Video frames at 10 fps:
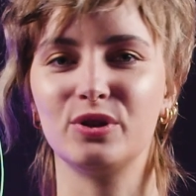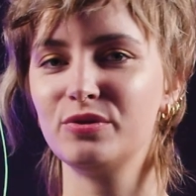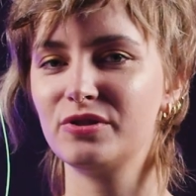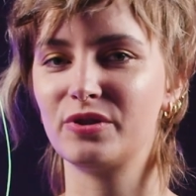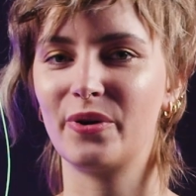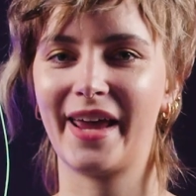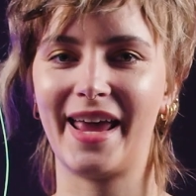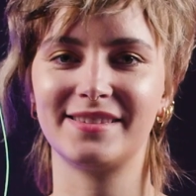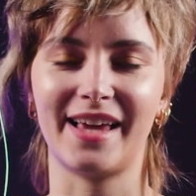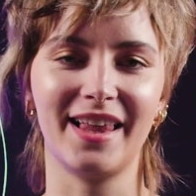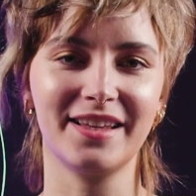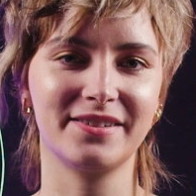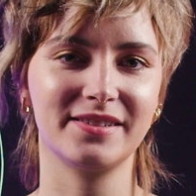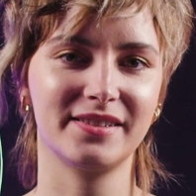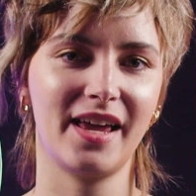loses or gains
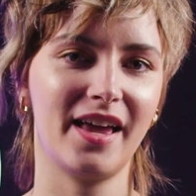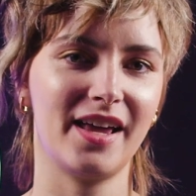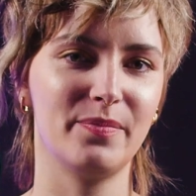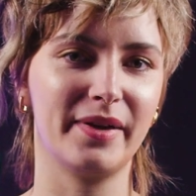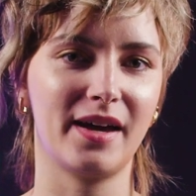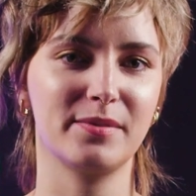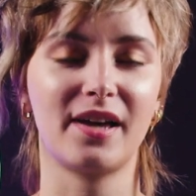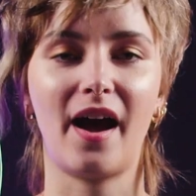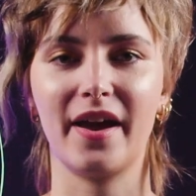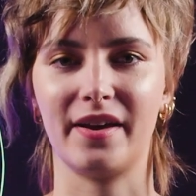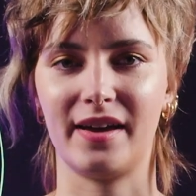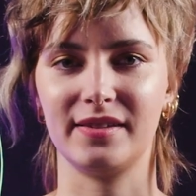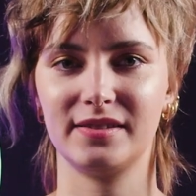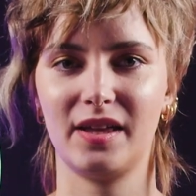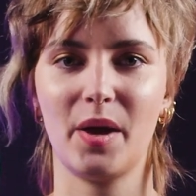electrons, it becomes
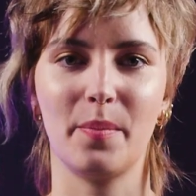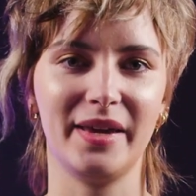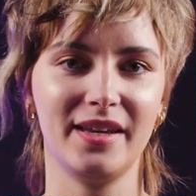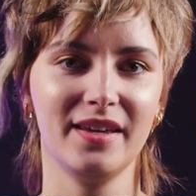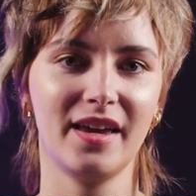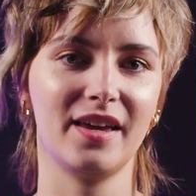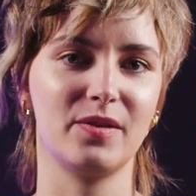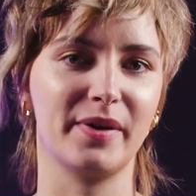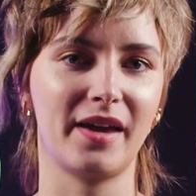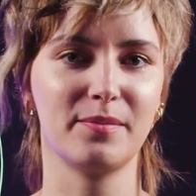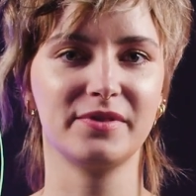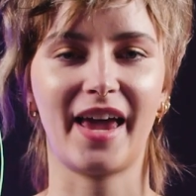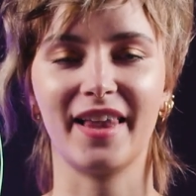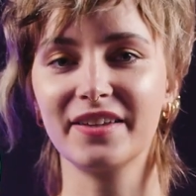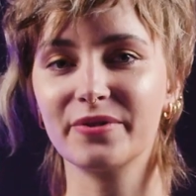ionized, meaning it becomes
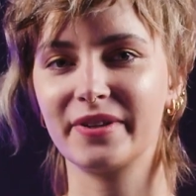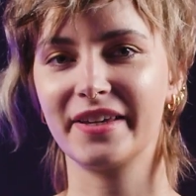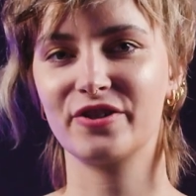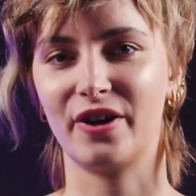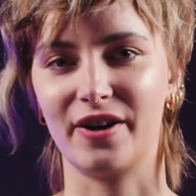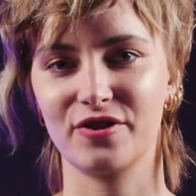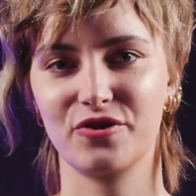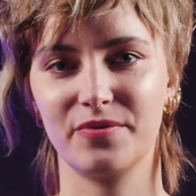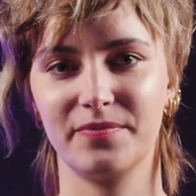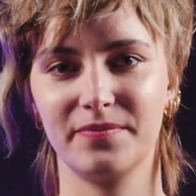electrically charged.